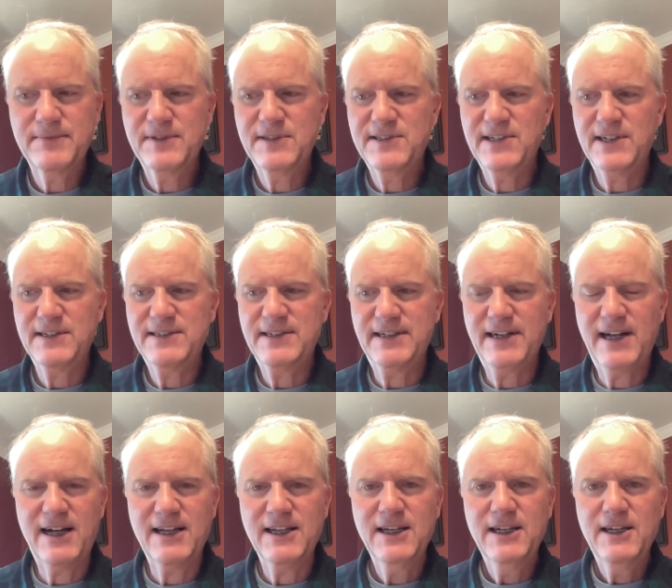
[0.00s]
to
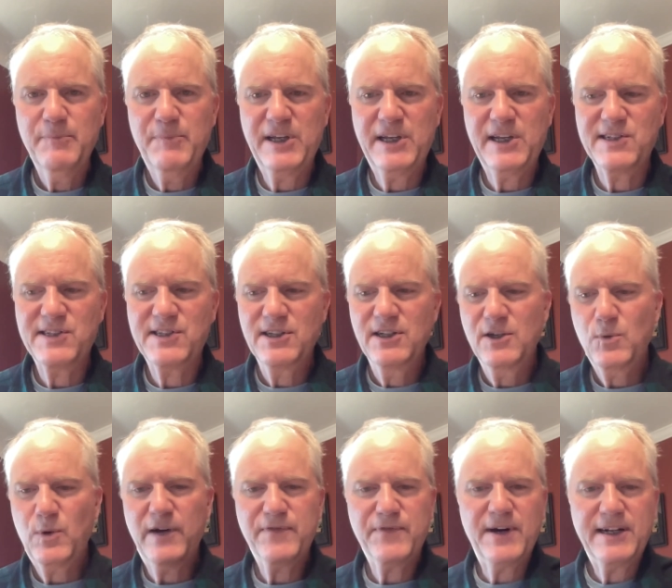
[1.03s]
not, because
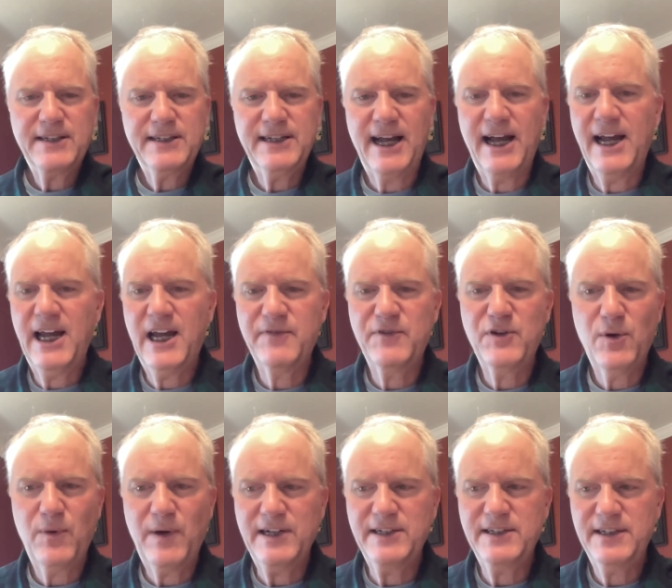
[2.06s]
quite frankly, I have
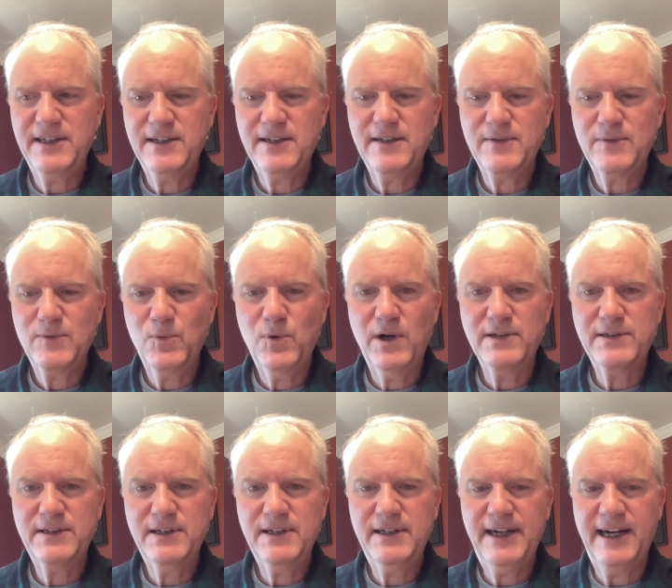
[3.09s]
no idea
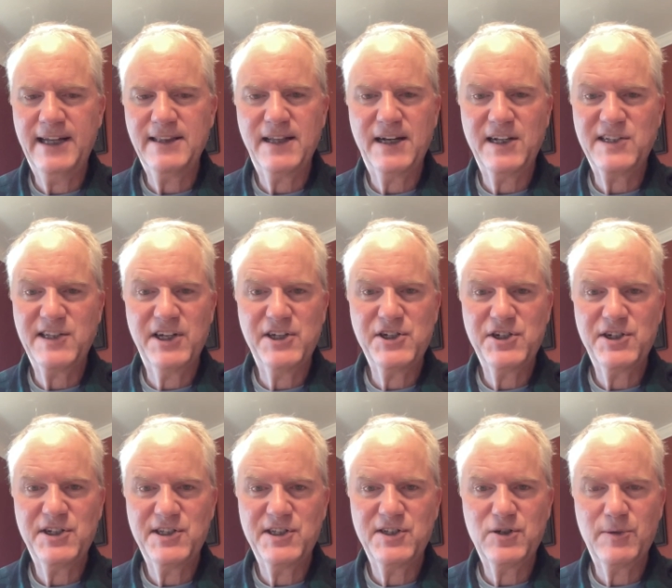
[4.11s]
what the analytics
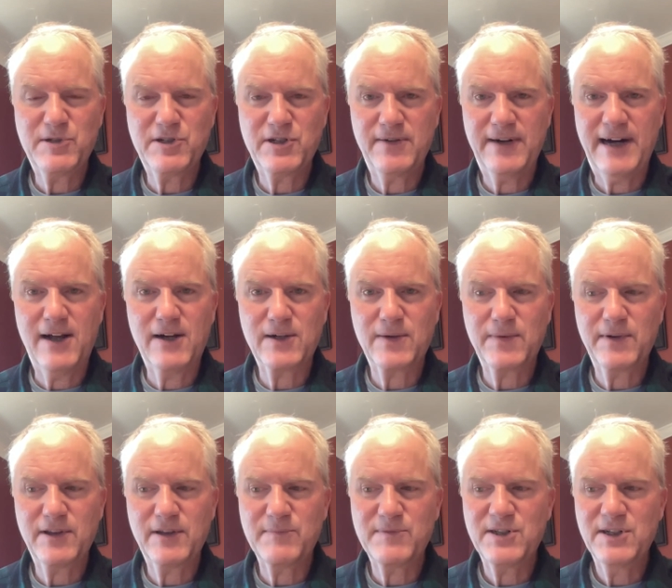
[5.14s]
engines in terms of their
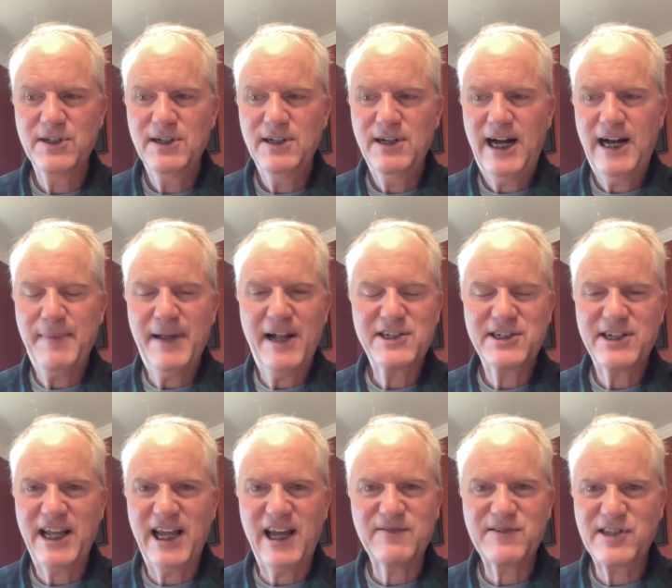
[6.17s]
algorithms. I imagine
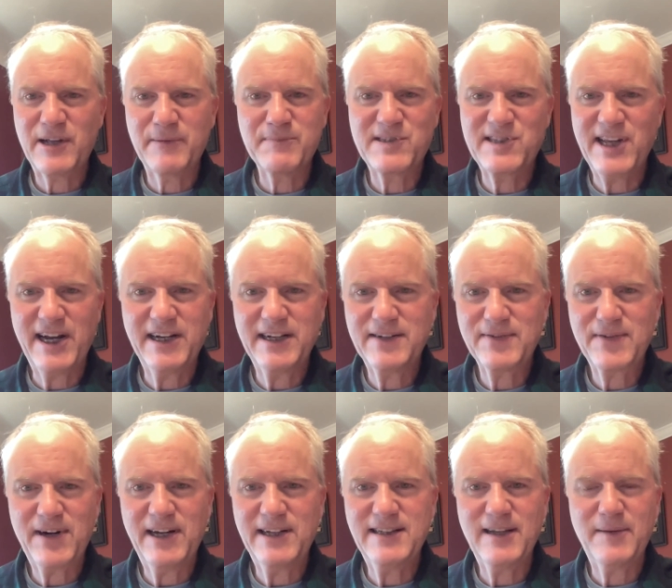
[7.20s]
they have some setting,
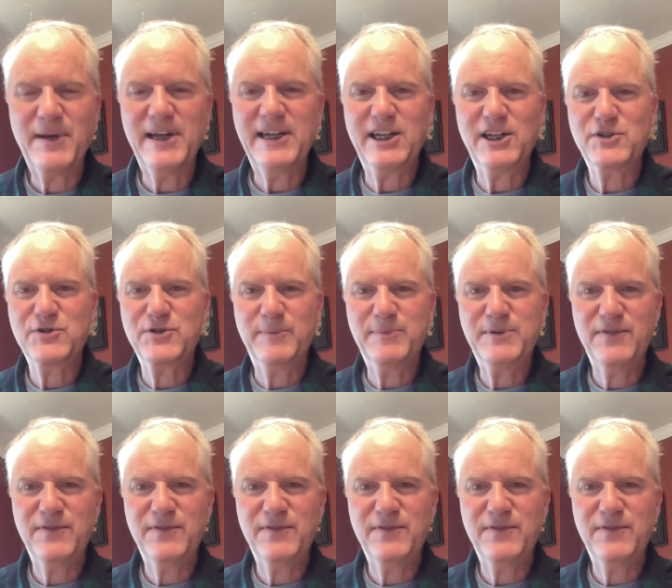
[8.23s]
right, that might get tripped